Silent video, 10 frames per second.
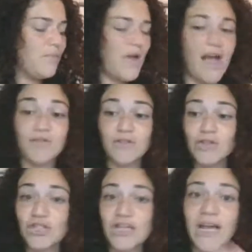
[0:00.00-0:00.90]
after
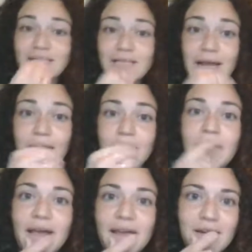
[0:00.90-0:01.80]
she had taken a
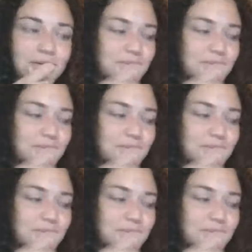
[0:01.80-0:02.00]
bite.